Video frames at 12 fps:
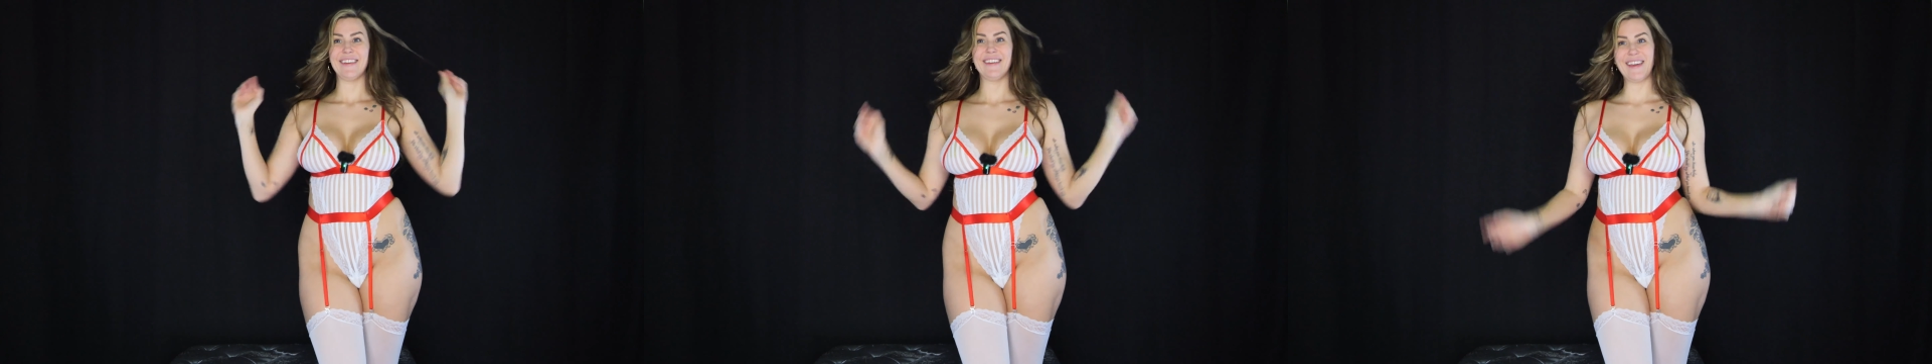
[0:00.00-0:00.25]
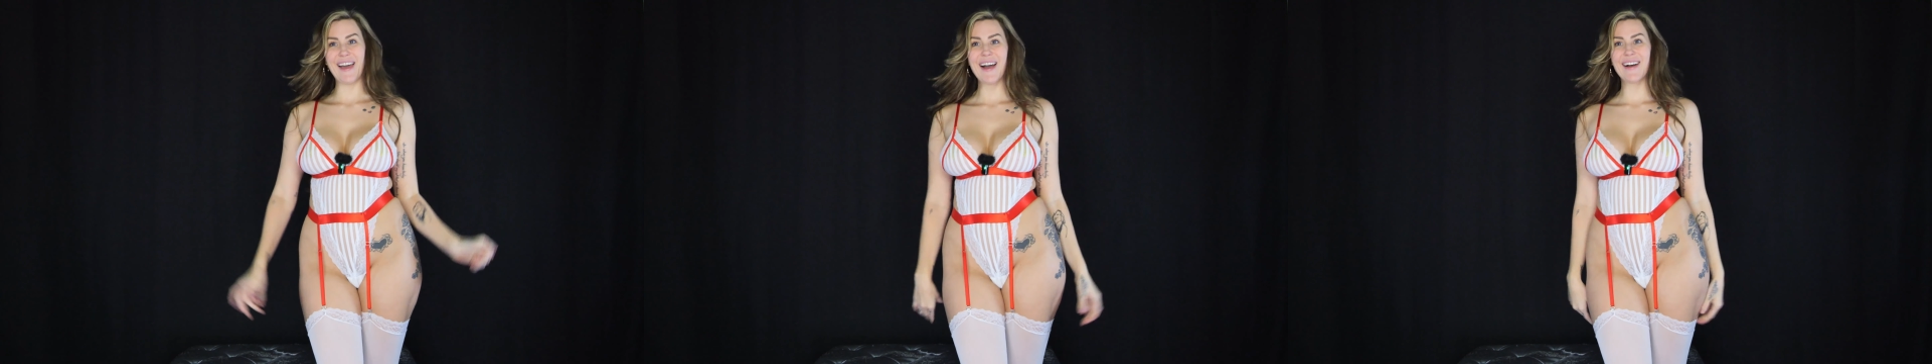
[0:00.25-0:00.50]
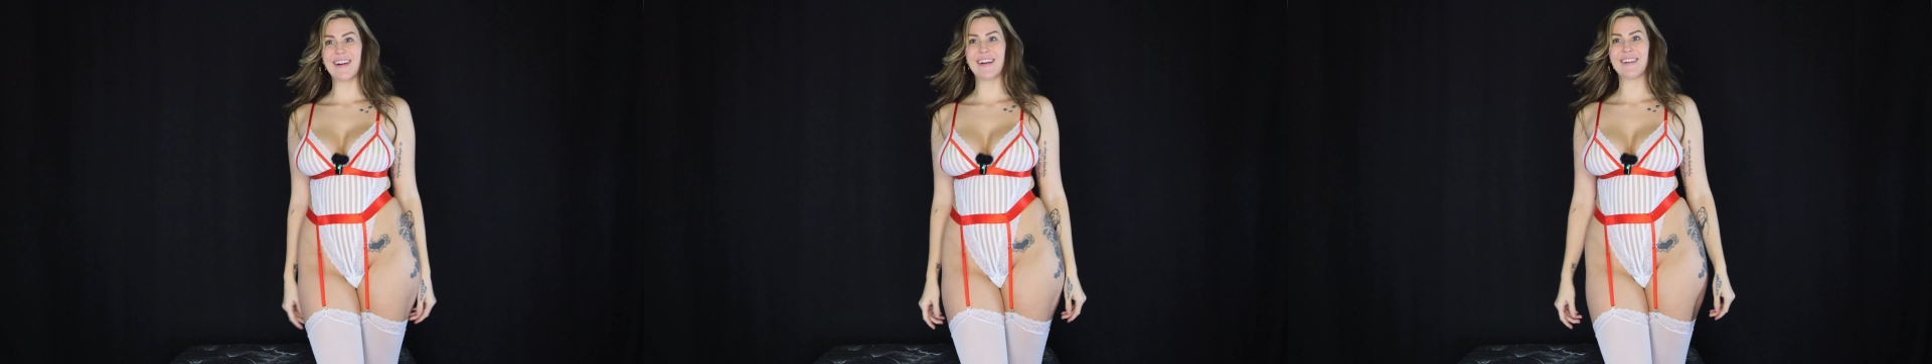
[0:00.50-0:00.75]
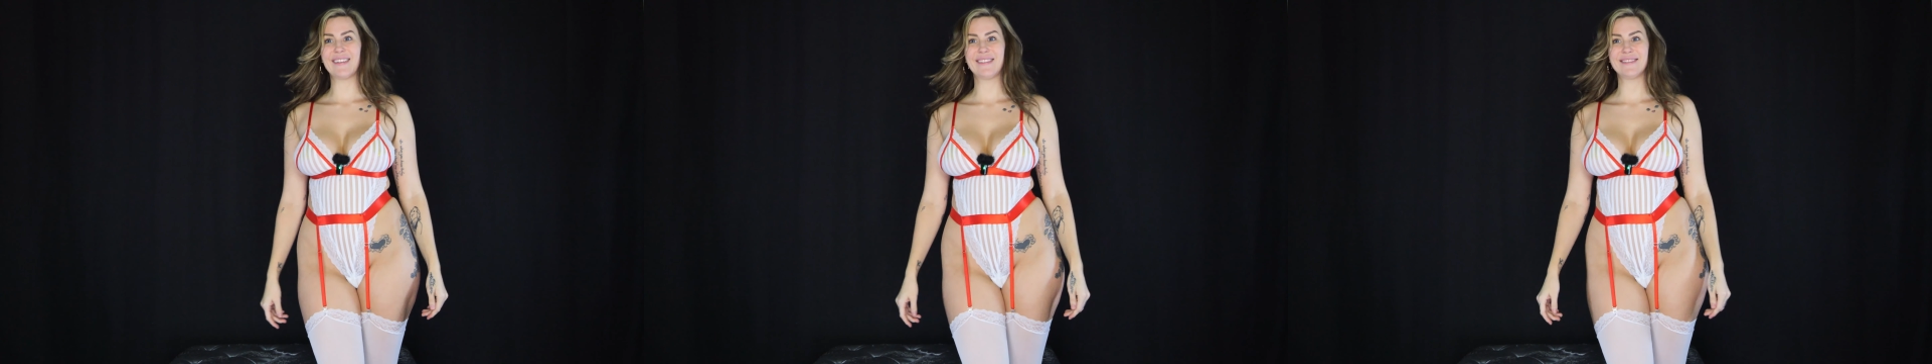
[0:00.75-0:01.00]

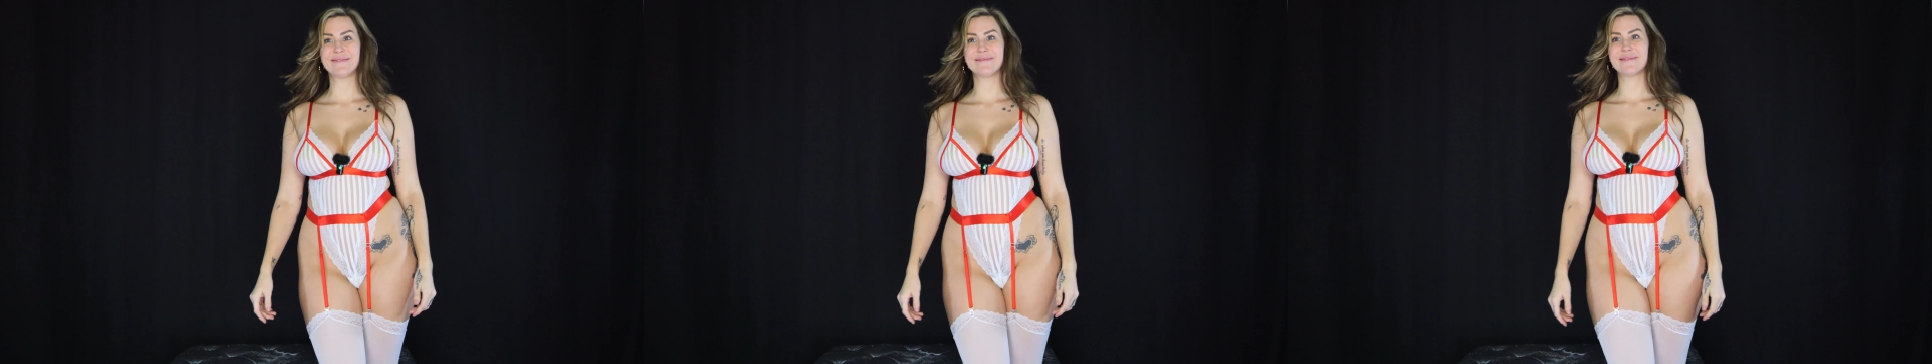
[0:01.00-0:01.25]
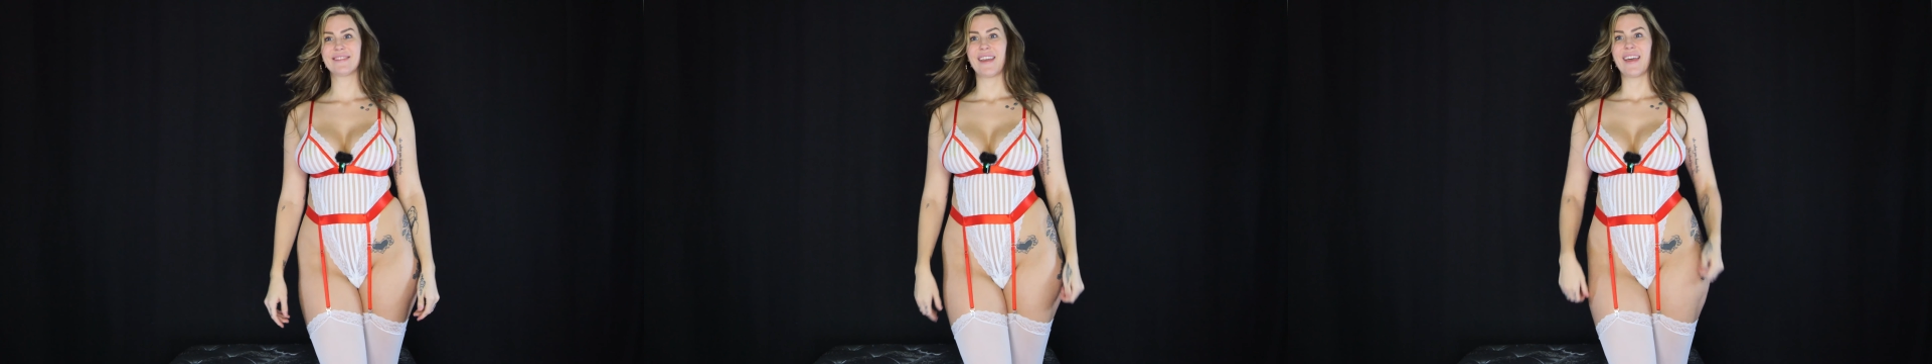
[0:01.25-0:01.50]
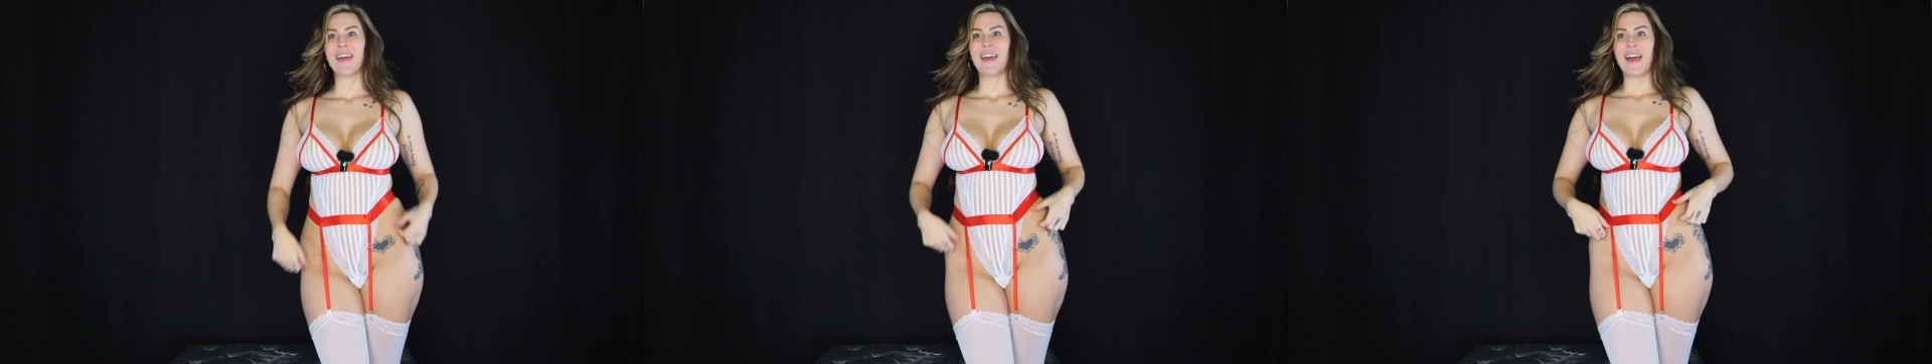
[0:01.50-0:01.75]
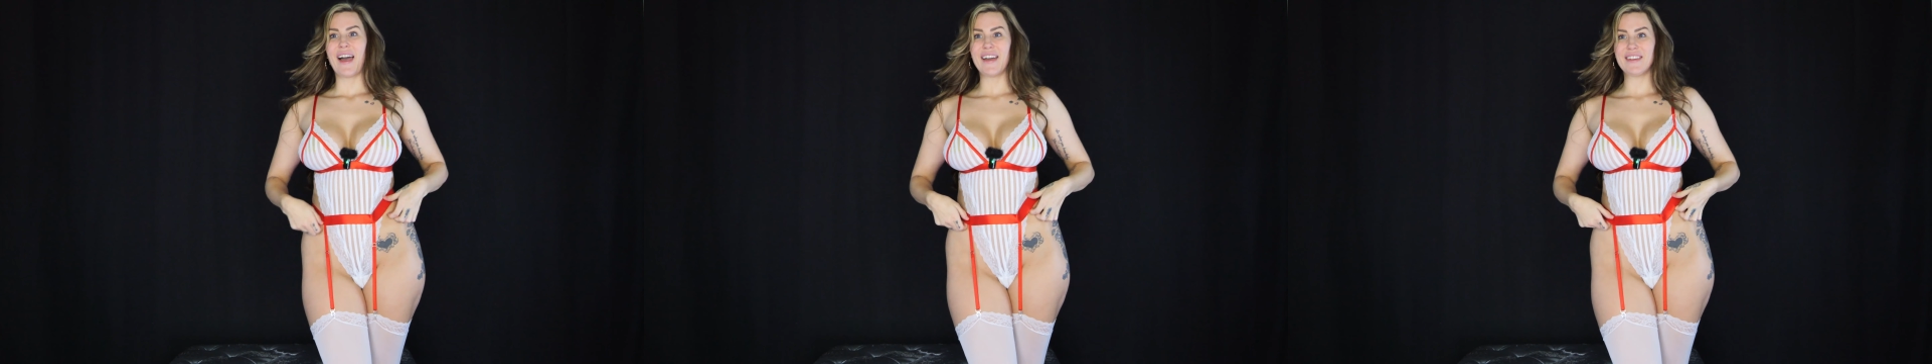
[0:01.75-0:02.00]
Yeah.
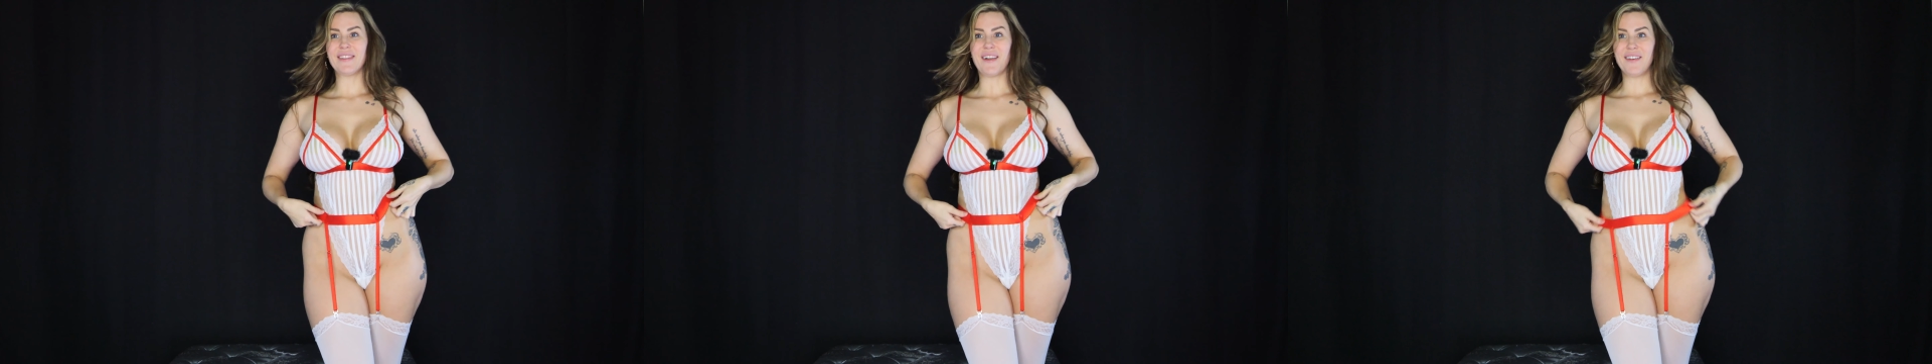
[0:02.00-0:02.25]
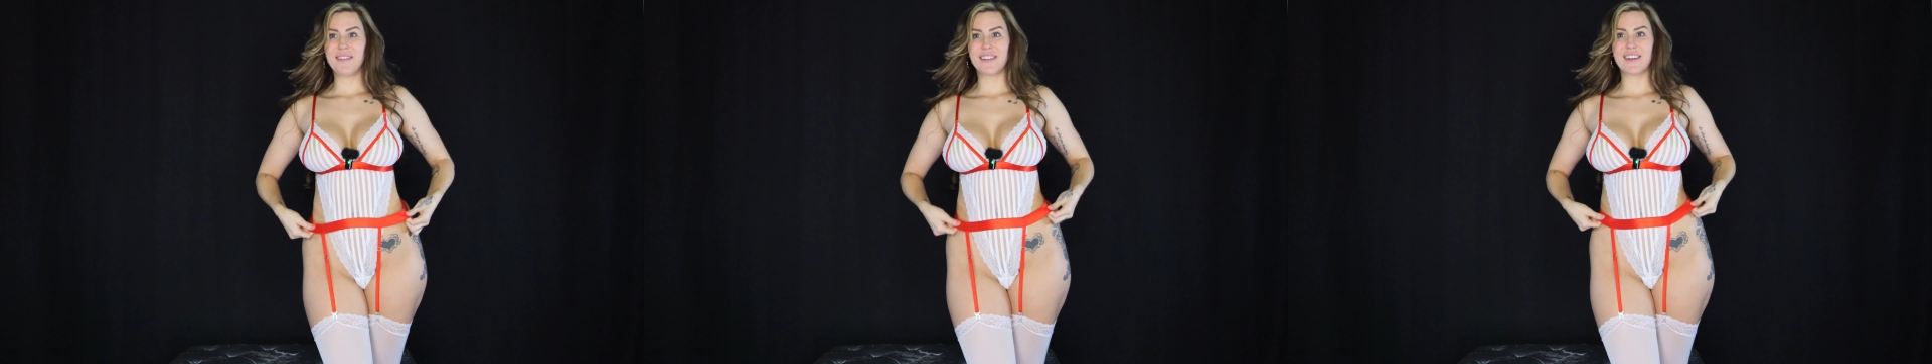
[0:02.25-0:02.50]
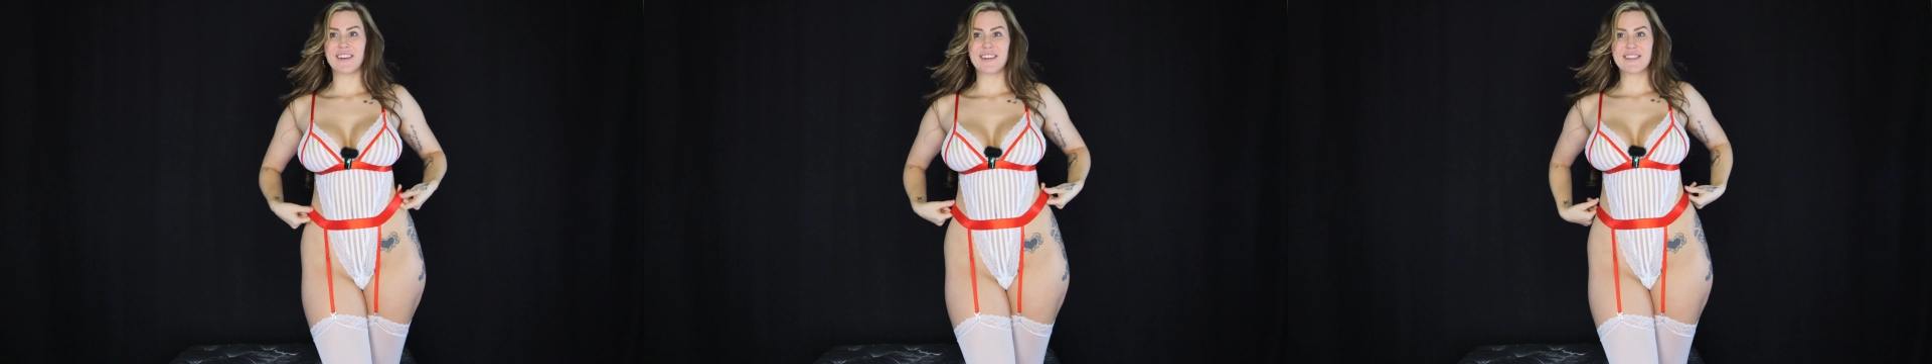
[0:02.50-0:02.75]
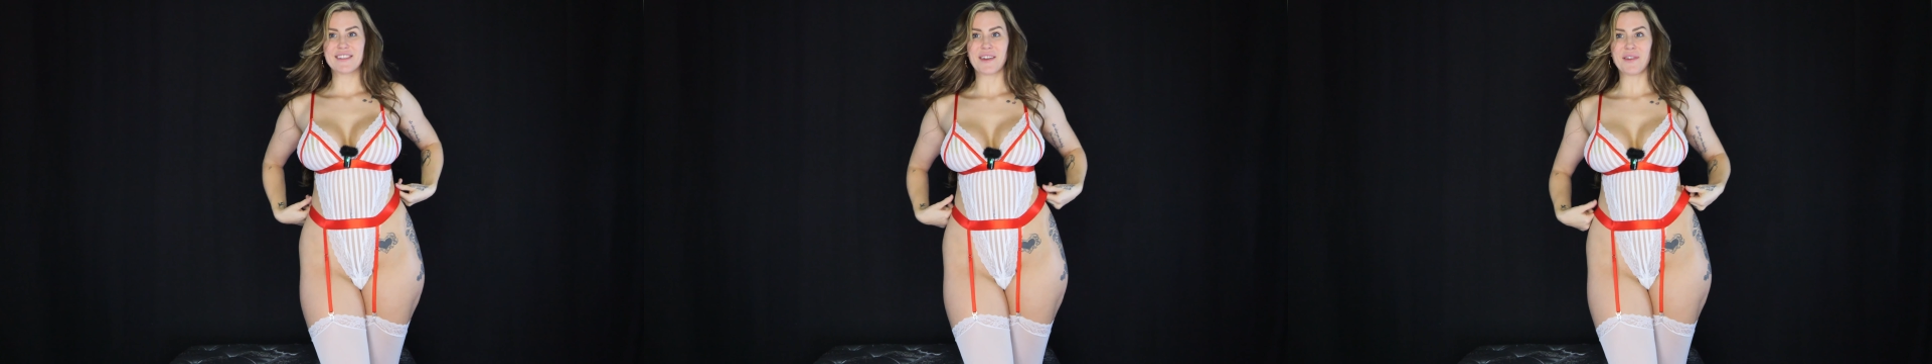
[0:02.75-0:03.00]
I love
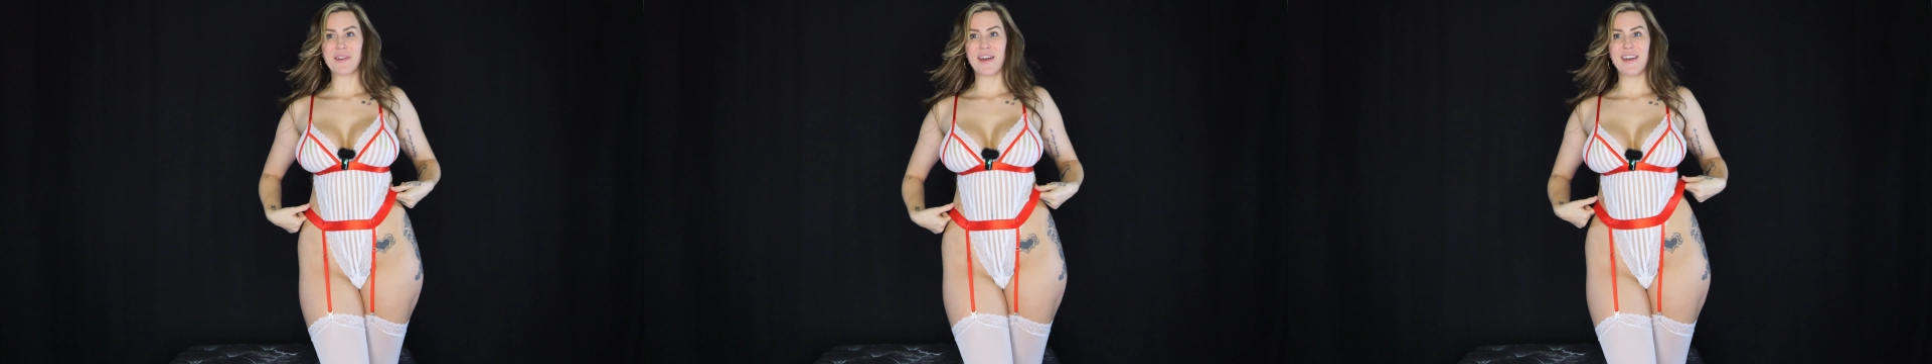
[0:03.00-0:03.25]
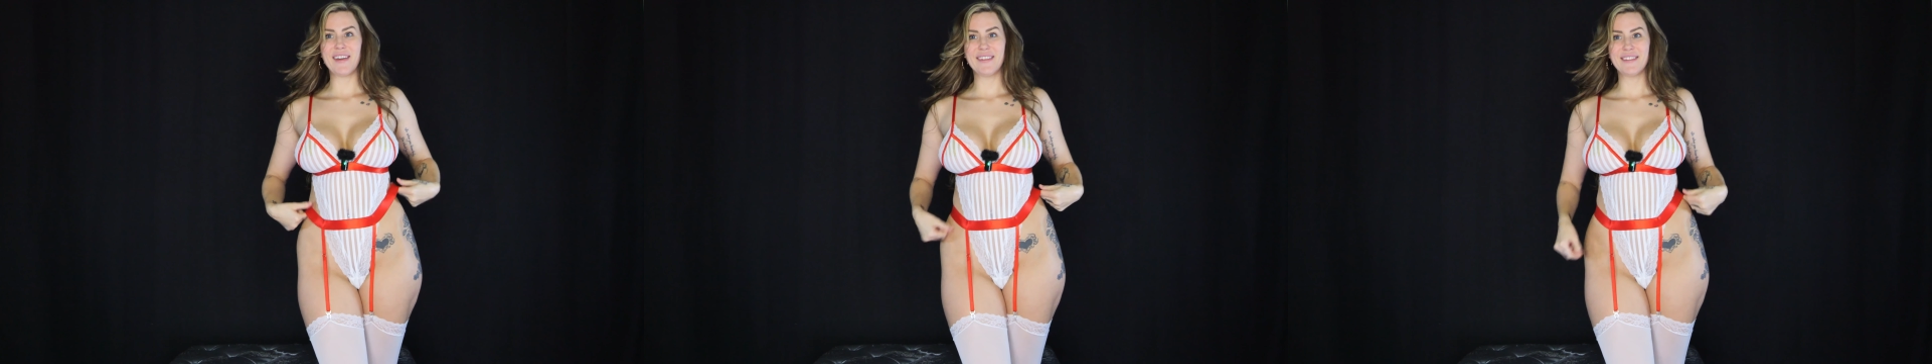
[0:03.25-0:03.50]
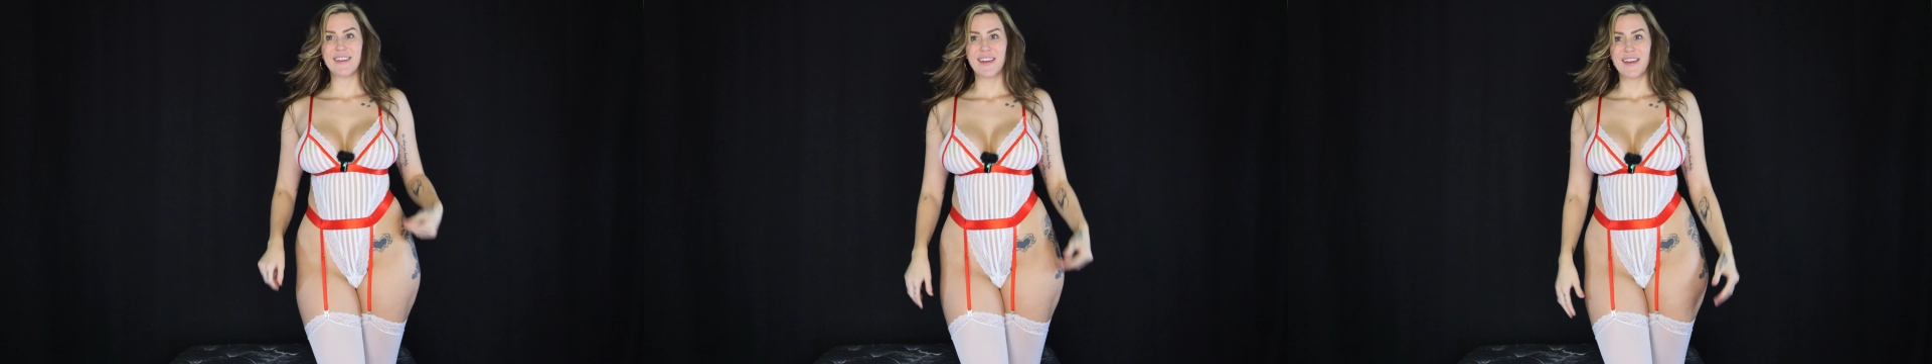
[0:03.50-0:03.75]
this. Okay.